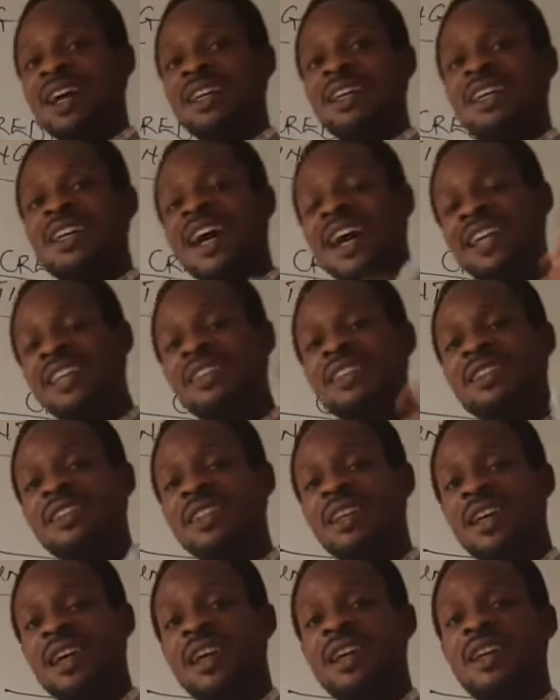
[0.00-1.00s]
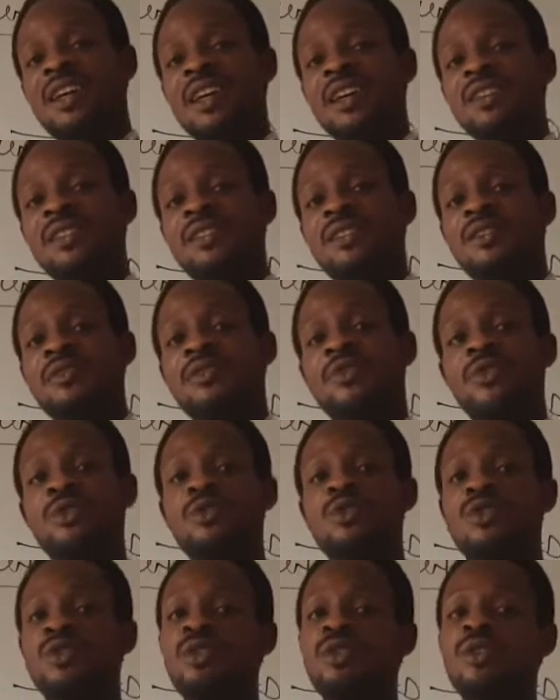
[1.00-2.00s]
guiding against
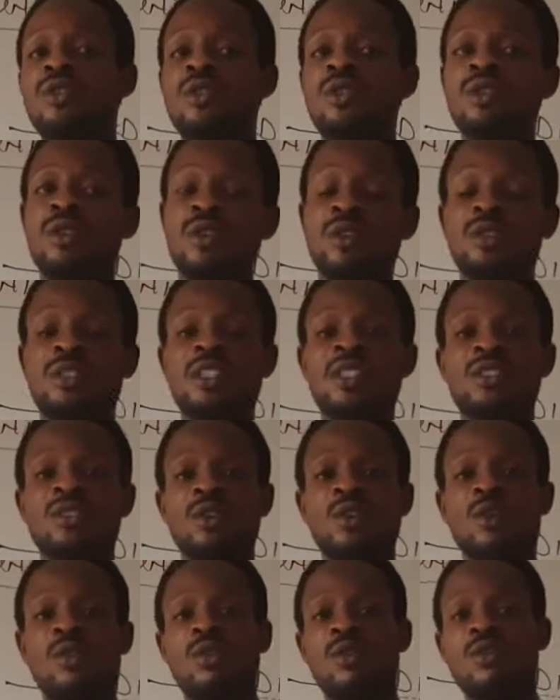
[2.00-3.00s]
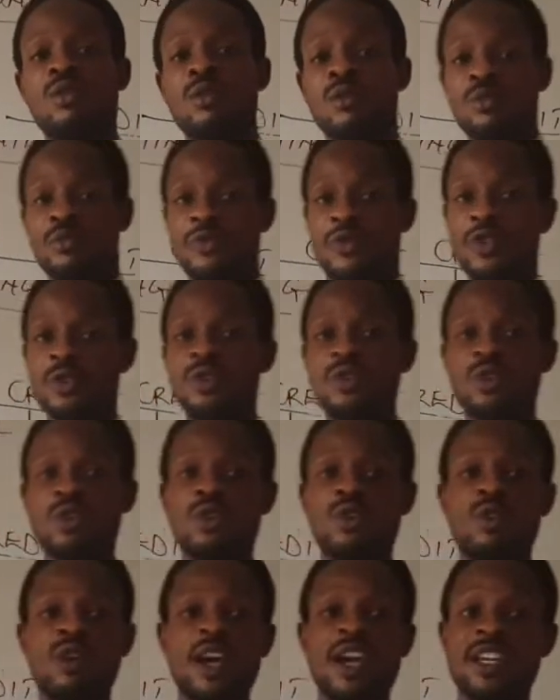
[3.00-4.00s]
future losses or
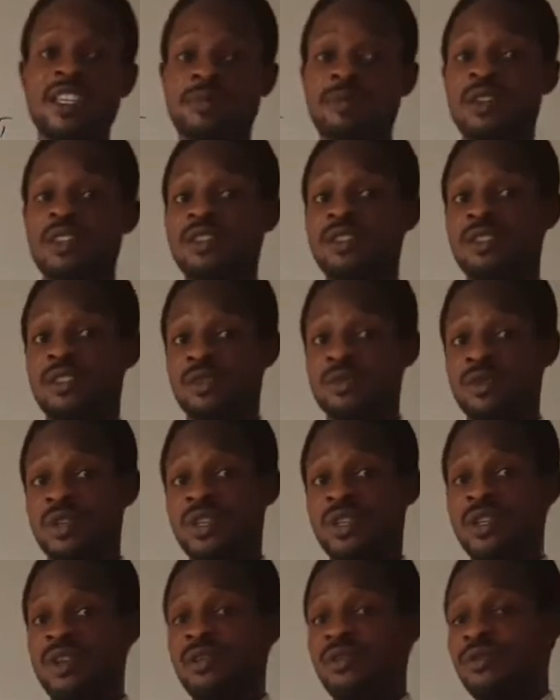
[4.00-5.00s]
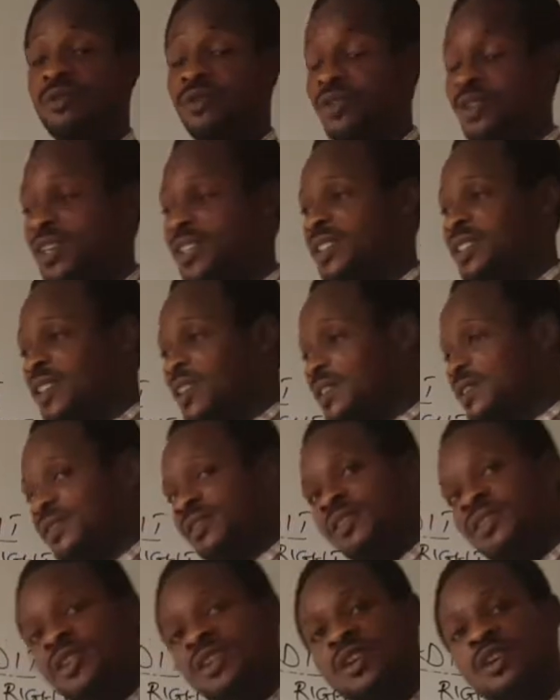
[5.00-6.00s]
future expenses to incur. For
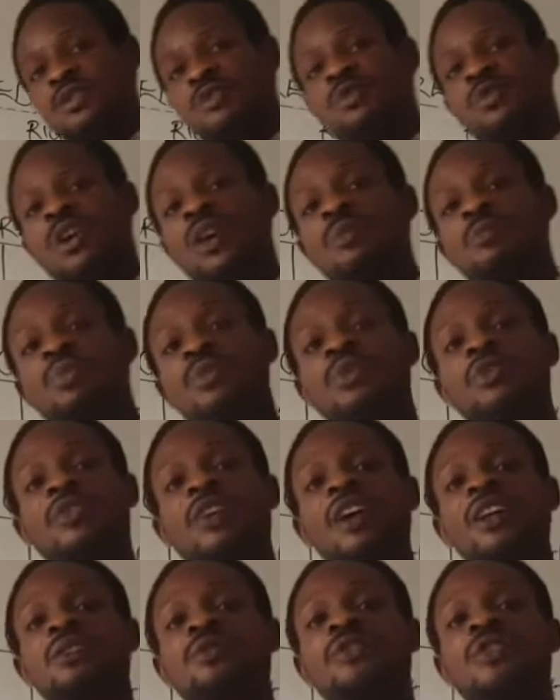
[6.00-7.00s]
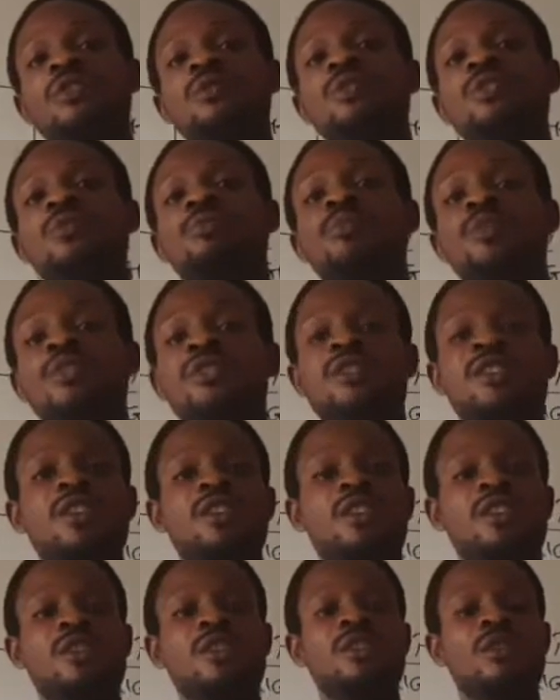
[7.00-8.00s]
instance, you can provide for
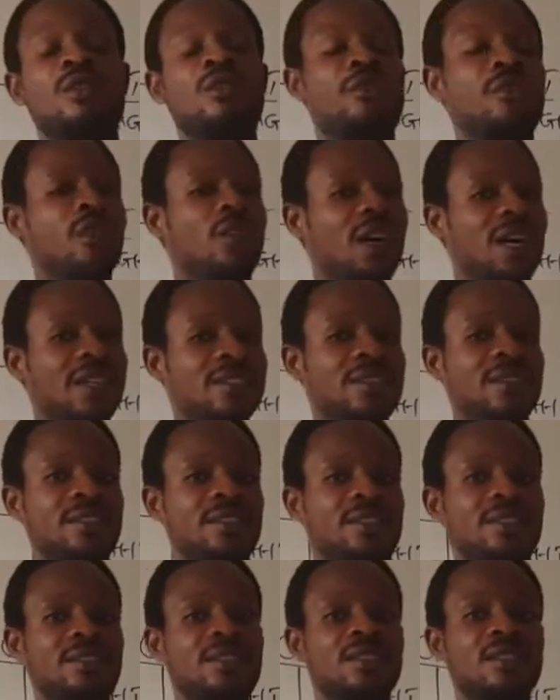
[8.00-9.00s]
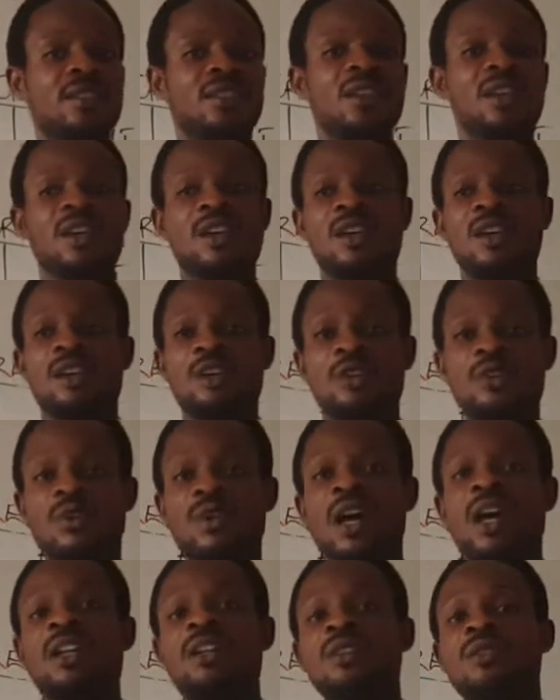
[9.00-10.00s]
depreciation of your assets. You
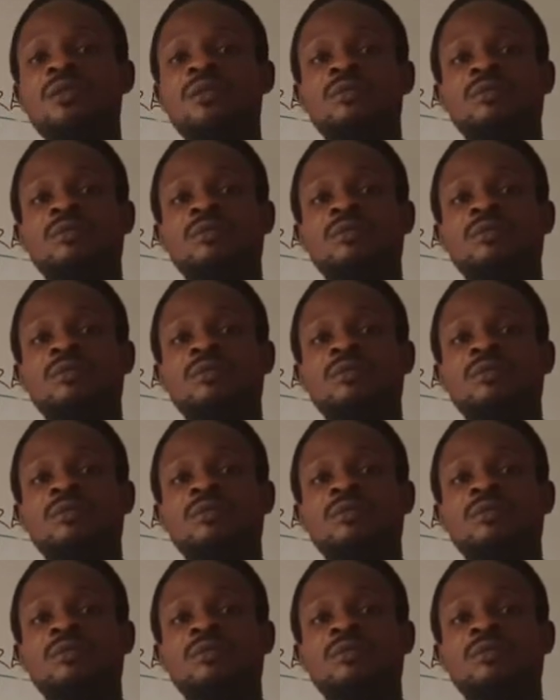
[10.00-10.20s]
can